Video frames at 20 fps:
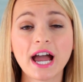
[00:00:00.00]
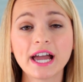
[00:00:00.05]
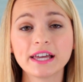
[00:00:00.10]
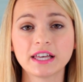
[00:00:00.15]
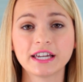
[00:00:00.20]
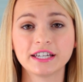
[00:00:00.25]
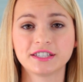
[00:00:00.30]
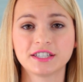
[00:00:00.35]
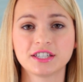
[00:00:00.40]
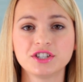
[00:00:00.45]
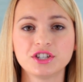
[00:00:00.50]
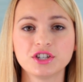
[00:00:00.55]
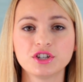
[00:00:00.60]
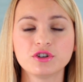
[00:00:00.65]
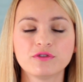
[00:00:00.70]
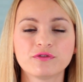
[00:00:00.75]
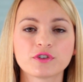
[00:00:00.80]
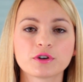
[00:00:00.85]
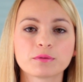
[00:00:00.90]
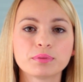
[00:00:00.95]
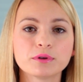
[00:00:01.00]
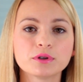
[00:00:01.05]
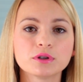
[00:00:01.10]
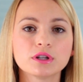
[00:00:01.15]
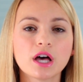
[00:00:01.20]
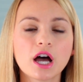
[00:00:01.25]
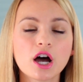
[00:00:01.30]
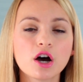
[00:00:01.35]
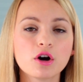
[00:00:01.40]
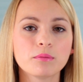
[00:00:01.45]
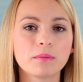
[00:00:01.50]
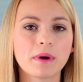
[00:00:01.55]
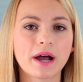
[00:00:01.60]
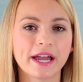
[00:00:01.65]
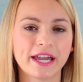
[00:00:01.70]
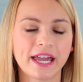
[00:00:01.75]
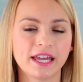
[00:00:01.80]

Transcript: I like to do for below my